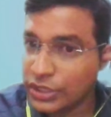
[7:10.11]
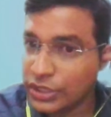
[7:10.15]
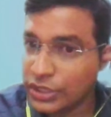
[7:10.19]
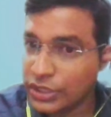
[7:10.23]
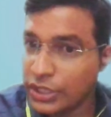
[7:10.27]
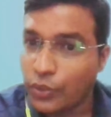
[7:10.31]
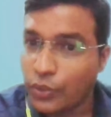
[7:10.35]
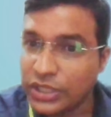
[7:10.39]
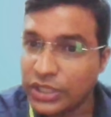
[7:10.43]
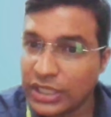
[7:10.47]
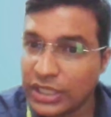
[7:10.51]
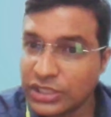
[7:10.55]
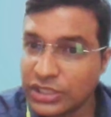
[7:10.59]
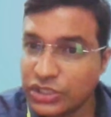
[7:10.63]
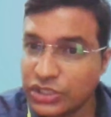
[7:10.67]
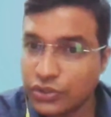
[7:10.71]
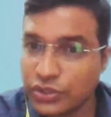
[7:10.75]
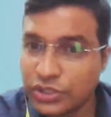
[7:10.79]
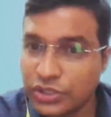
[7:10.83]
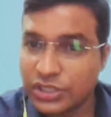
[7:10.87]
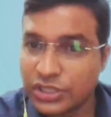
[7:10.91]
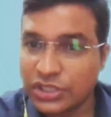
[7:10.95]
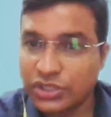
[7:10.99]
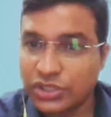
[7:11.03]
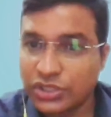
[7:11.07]
What are the
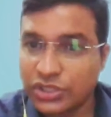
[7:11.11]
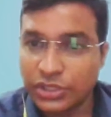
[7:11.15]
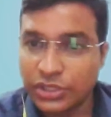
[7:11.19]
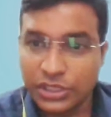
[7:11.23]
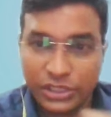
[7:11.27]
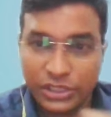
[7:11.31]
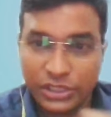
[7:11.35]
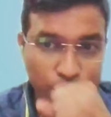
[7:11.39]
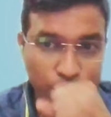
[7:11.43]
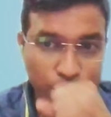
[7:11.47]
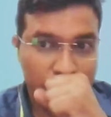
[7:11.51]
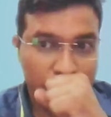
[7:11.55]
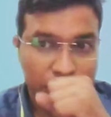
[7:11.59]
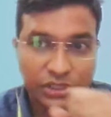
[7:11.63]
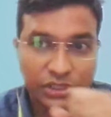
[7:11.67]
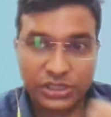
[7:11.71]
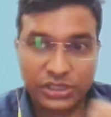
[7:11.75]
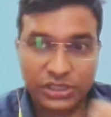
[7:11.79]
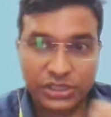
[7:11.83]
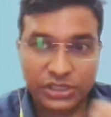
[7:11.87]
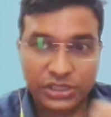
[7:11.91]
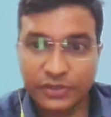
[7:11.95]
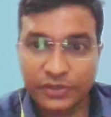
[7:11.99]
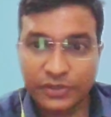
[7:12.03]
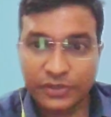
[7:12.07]
jurisdiction issues
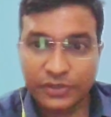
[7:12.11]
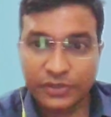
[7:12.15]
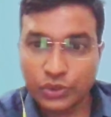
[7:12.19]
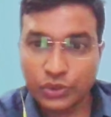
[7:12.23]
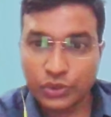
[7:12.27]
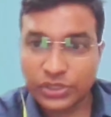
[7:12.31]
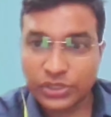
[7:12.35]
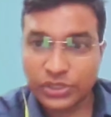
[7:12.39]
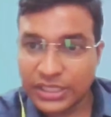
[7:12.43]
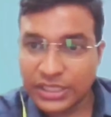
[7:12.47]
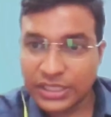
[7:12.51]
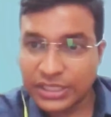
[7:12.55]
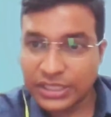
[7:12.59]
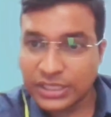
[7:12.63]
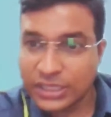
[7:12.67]
server hosted